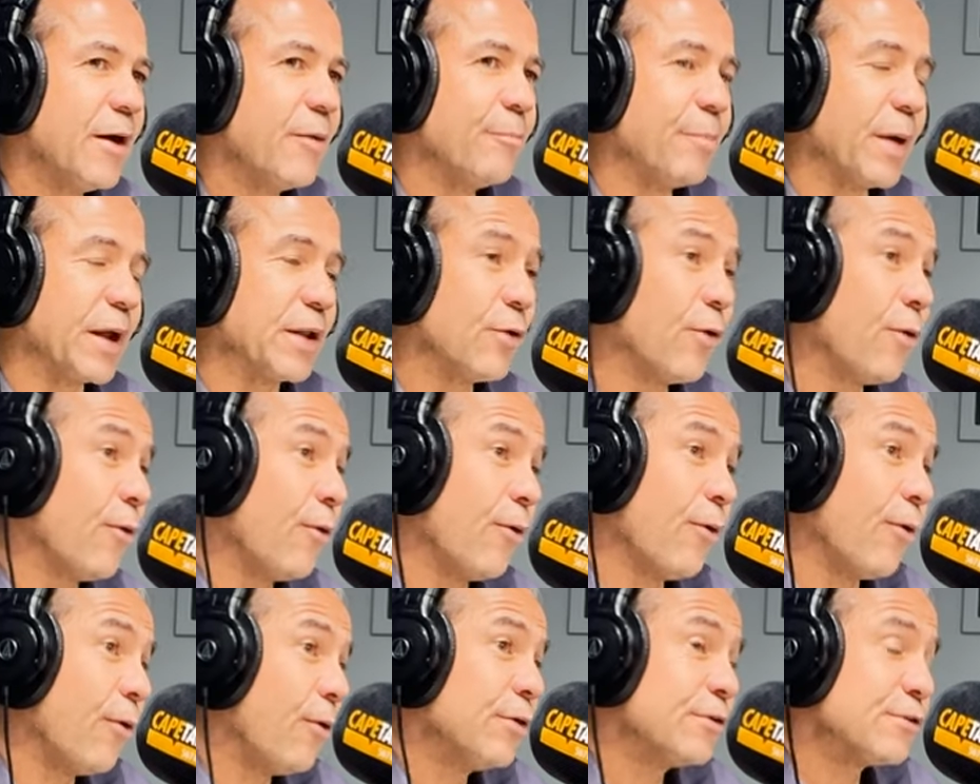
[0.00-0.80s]
but
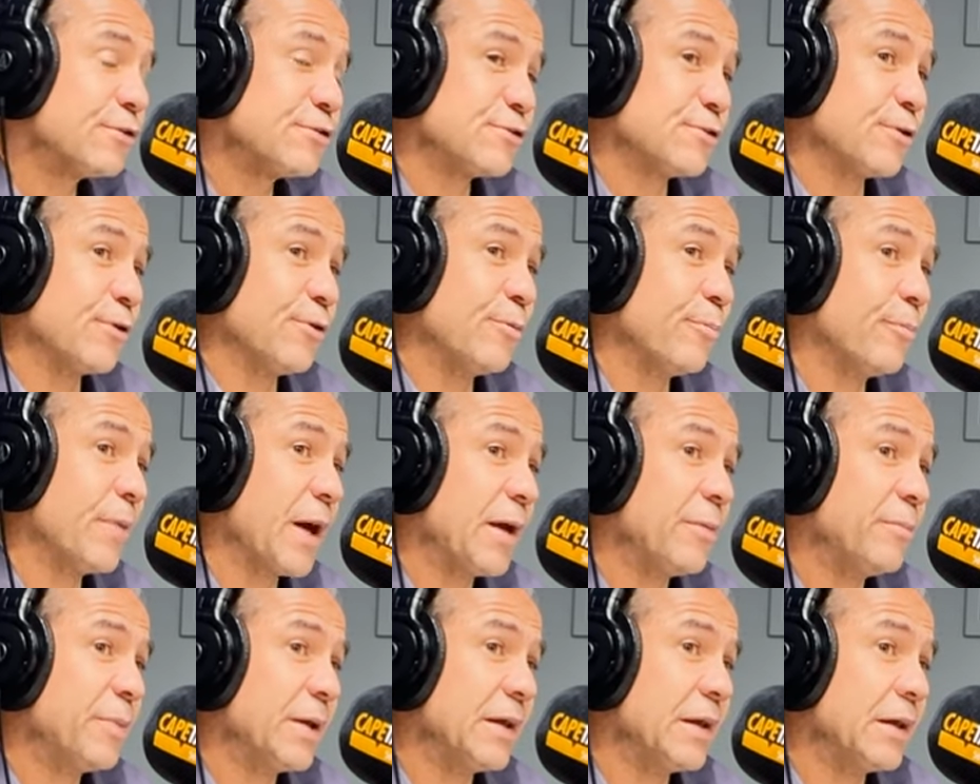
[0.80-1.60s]
also
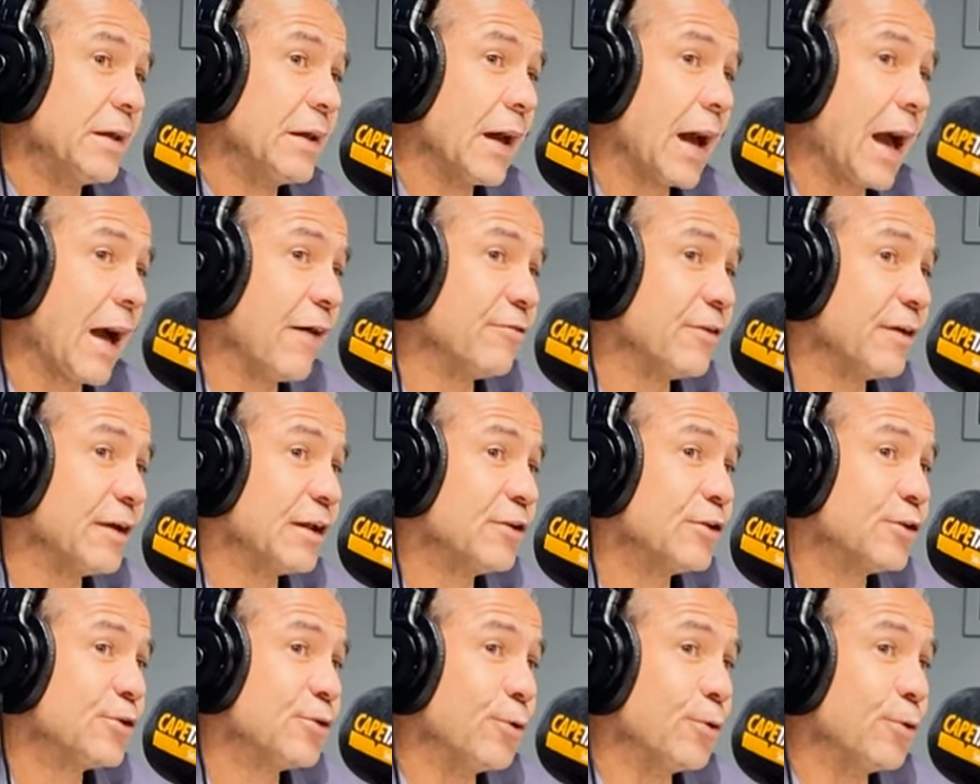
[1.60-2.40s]
maybe
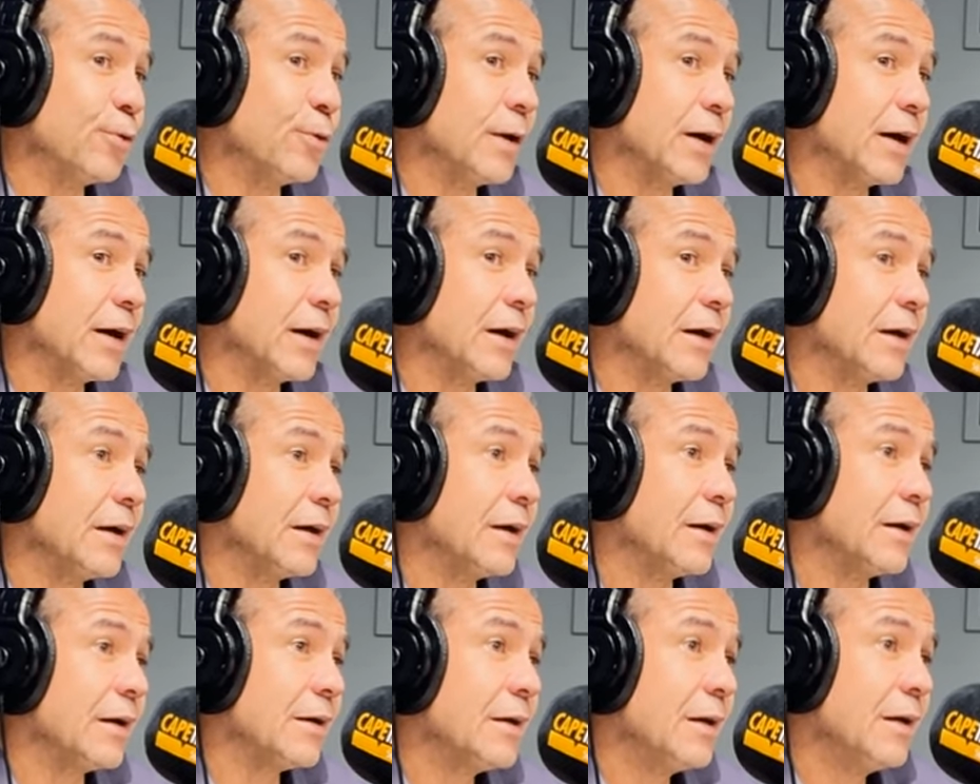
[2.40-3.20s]
having to
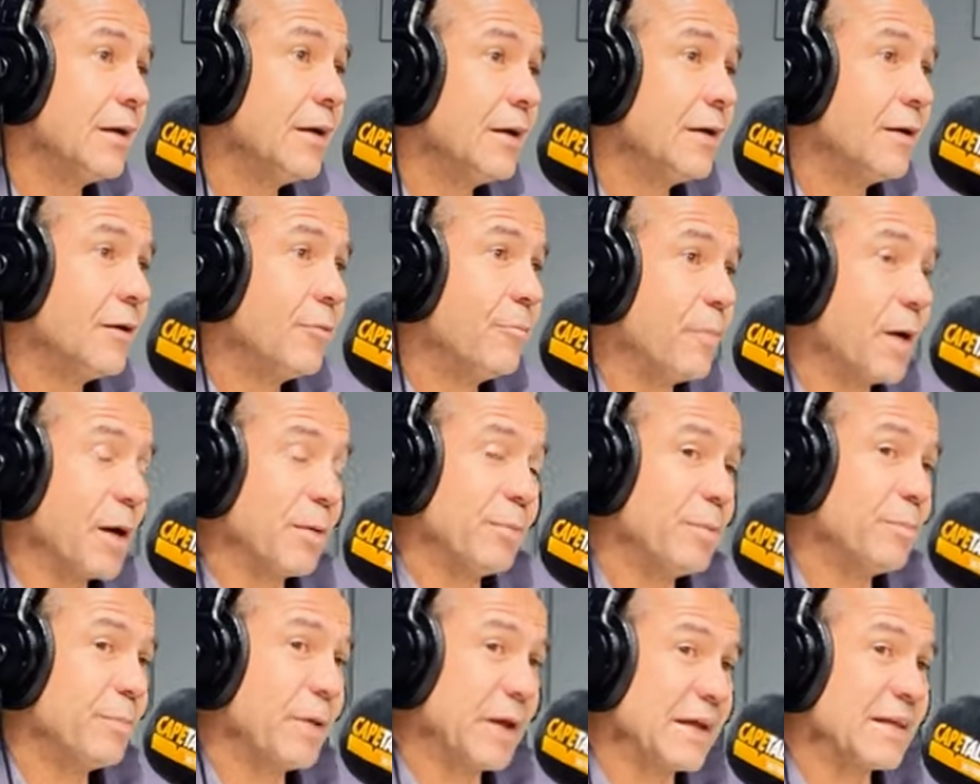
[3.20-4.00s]
uh,
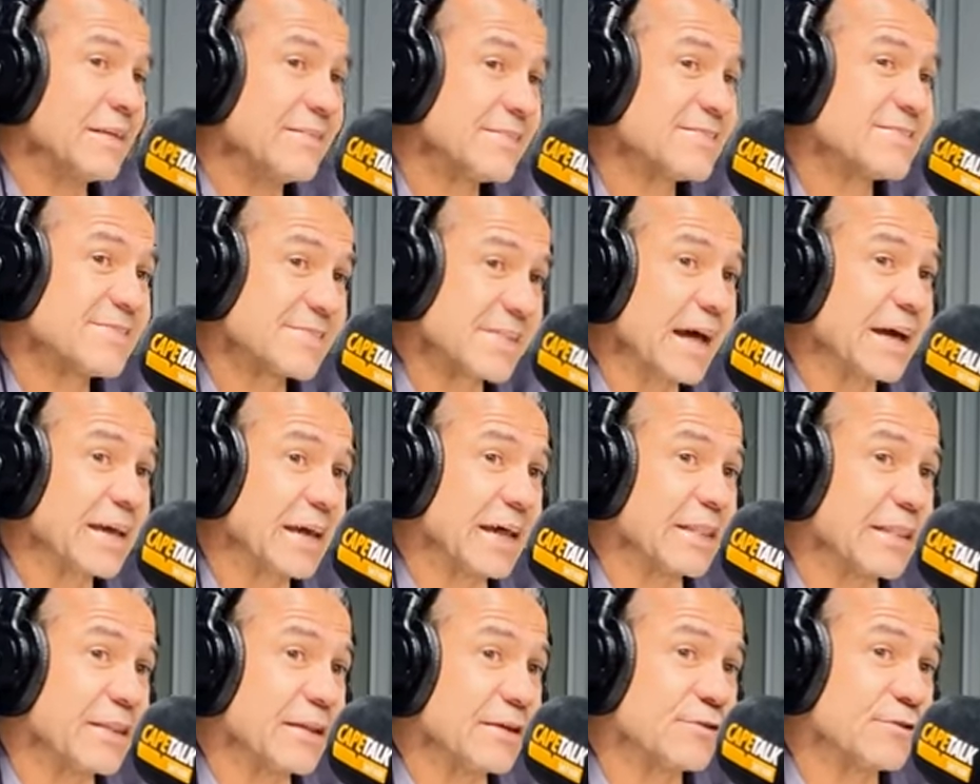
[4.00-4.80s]
maybe being
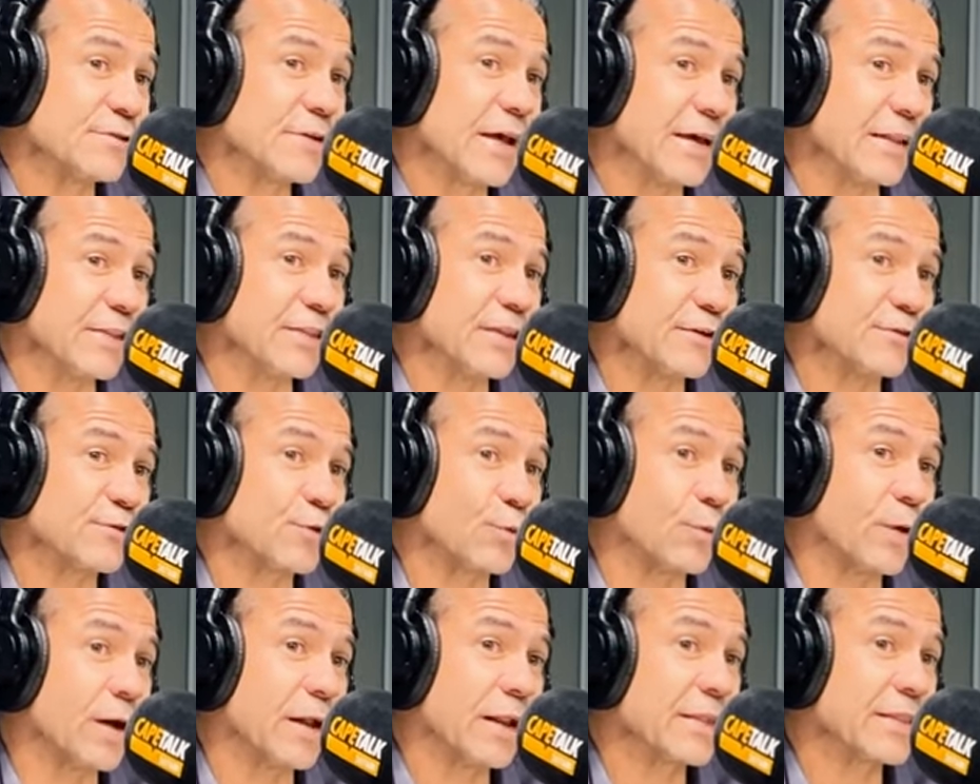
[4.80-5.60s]
stuck in this in this
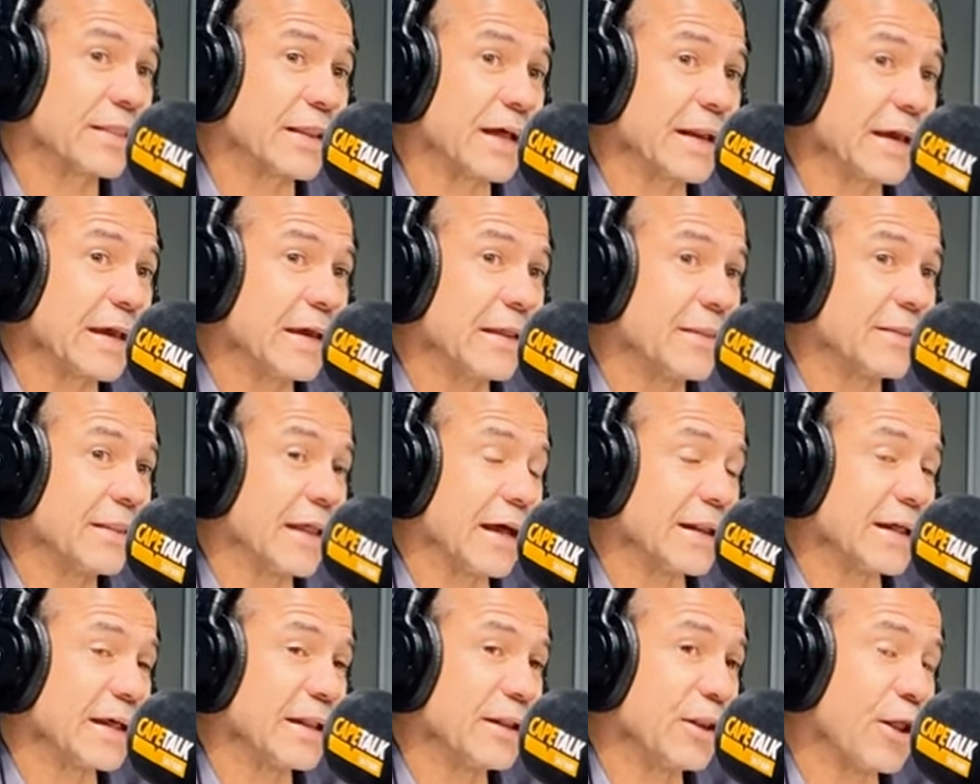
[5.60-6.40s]
world that he
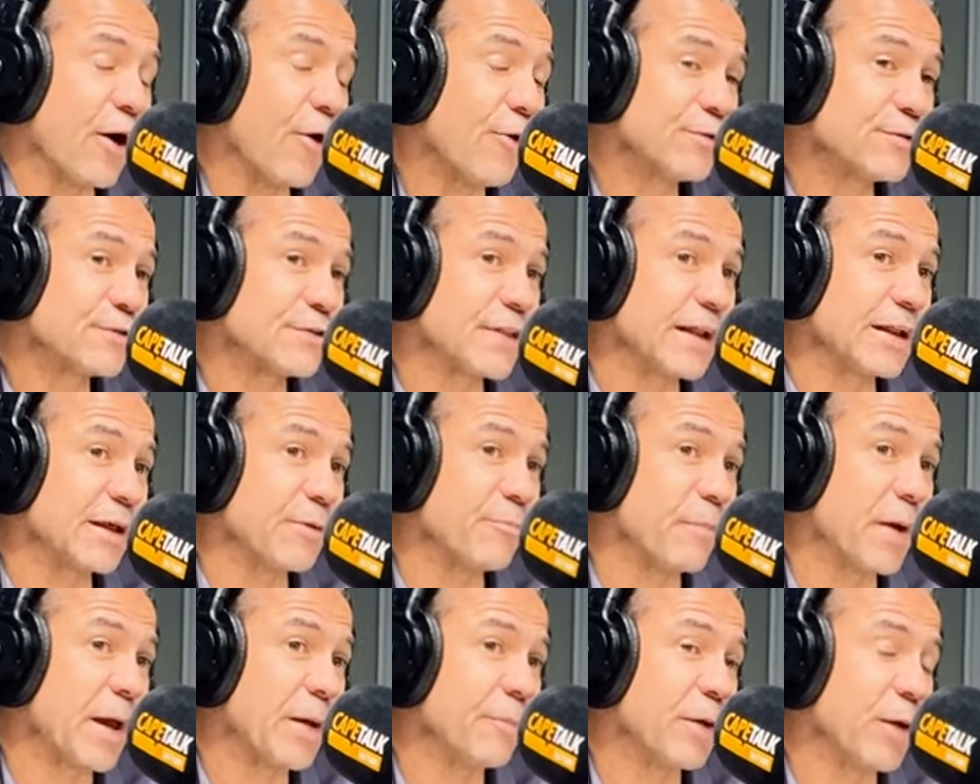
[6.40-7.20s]
that he knows that he
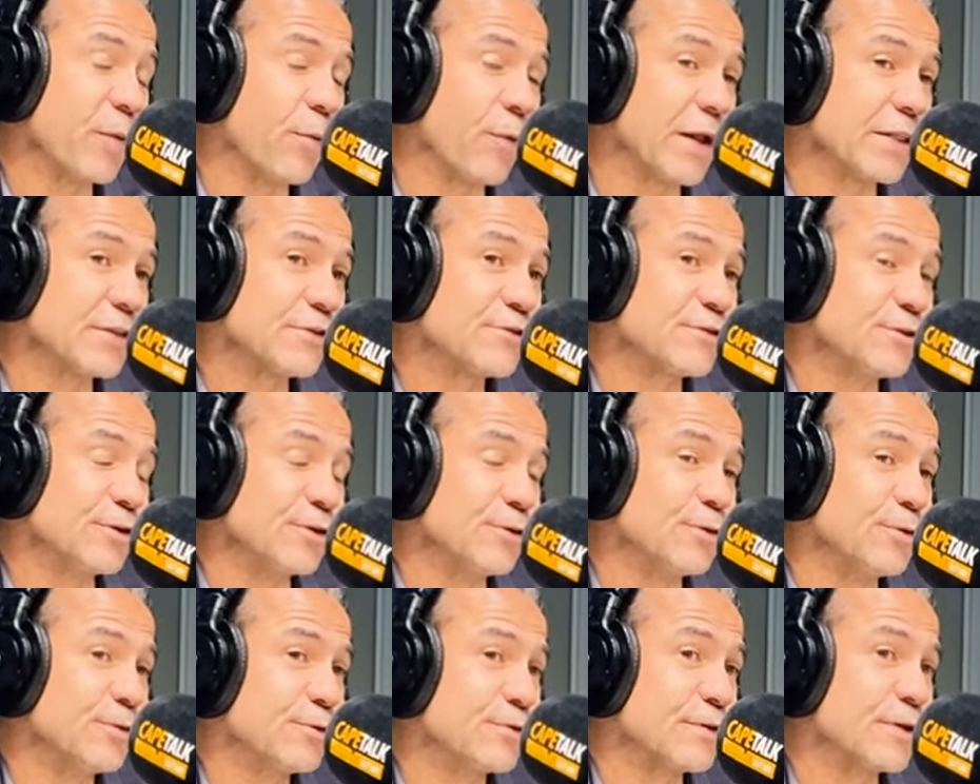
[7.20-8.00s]
maybe wants to
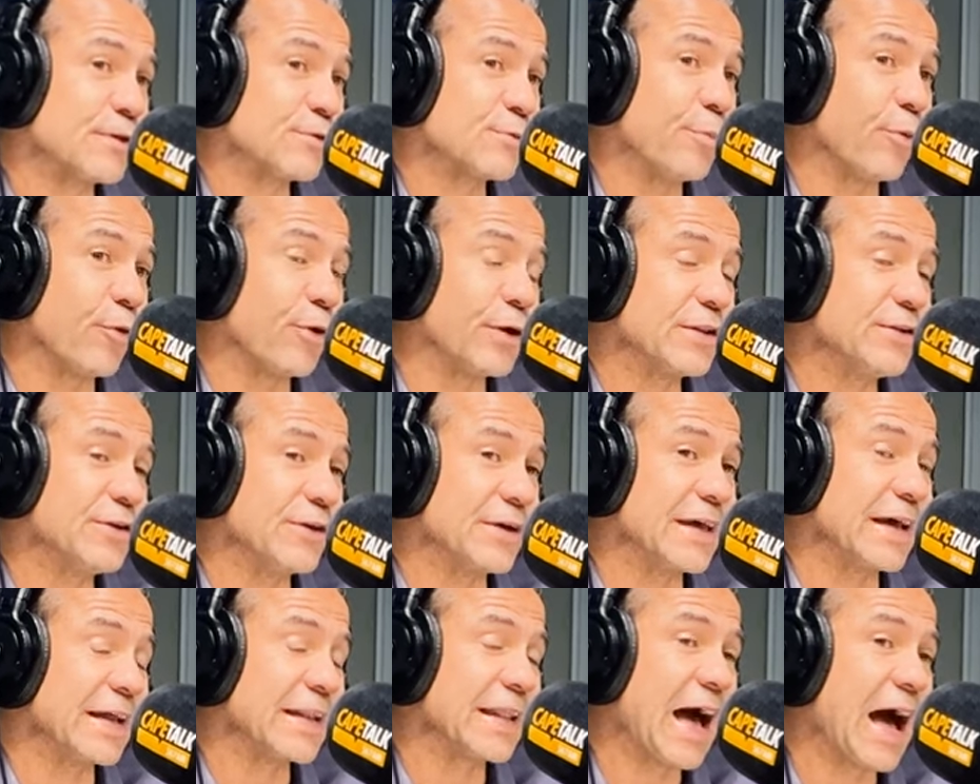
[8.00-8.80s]
use this boy to
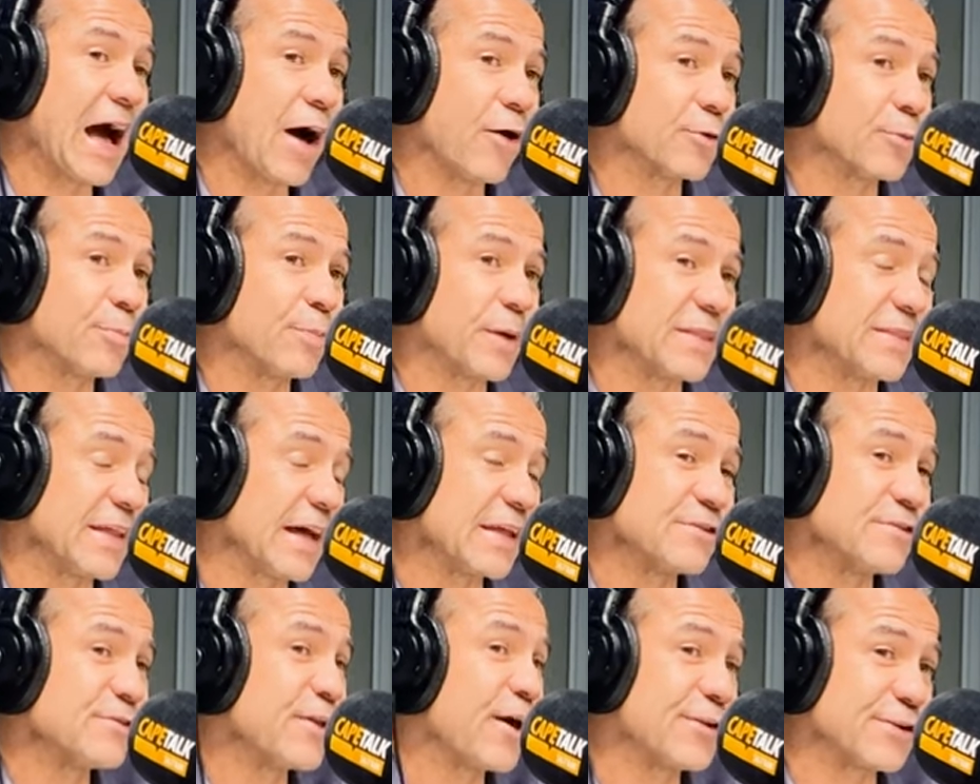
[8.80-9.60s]
get out, but
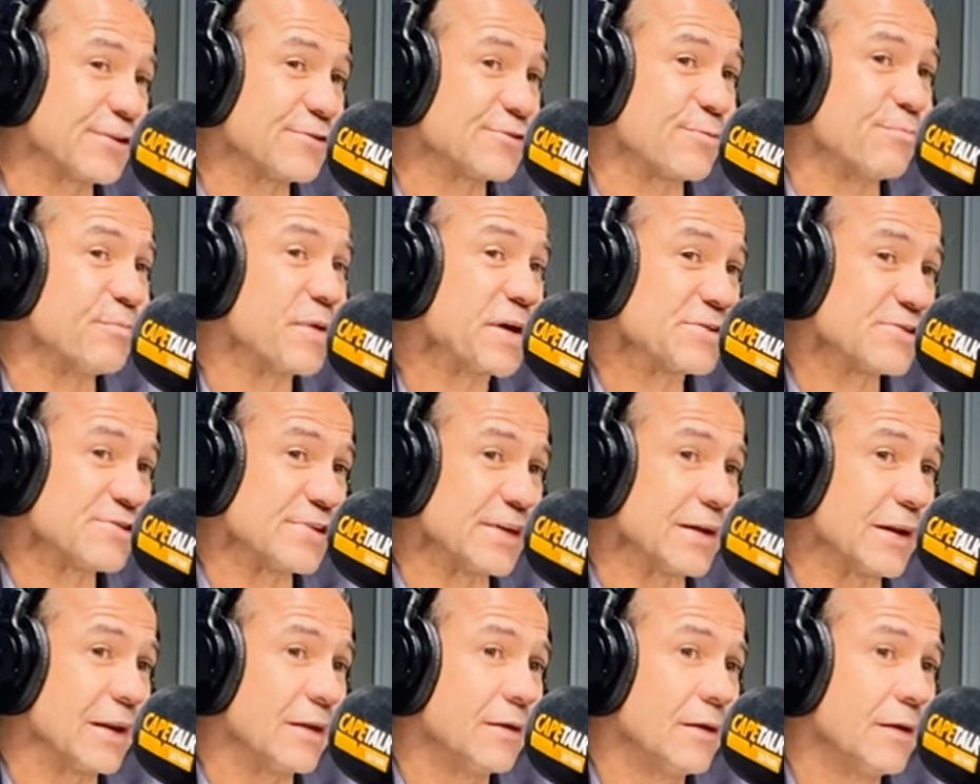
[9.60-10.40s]
that's not his
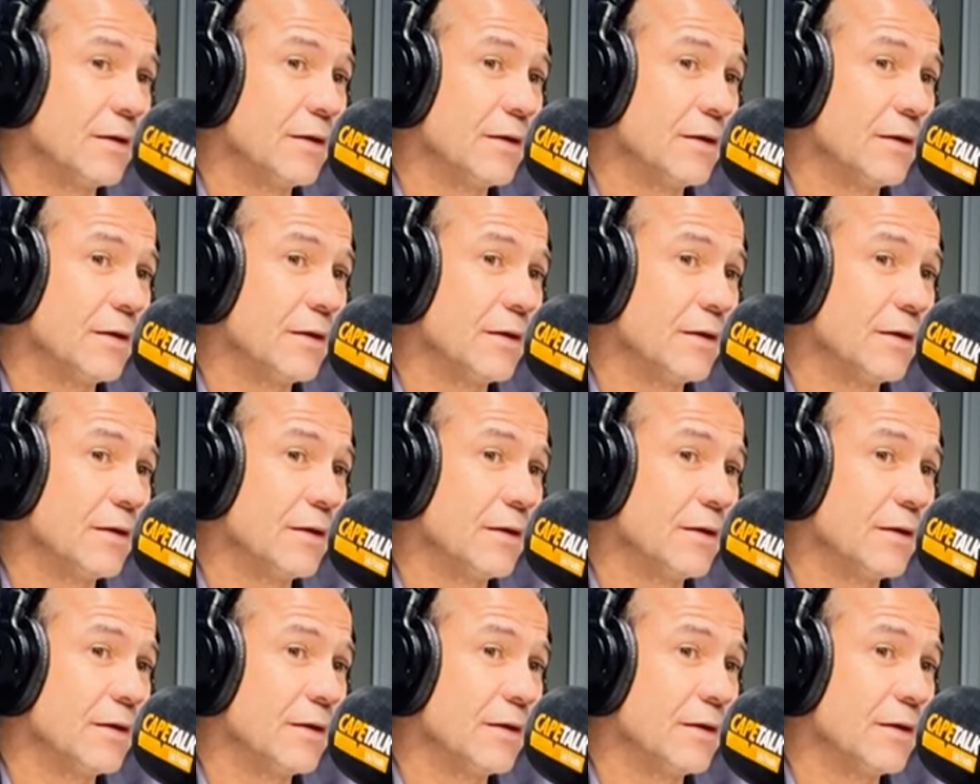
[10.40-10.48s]
mission.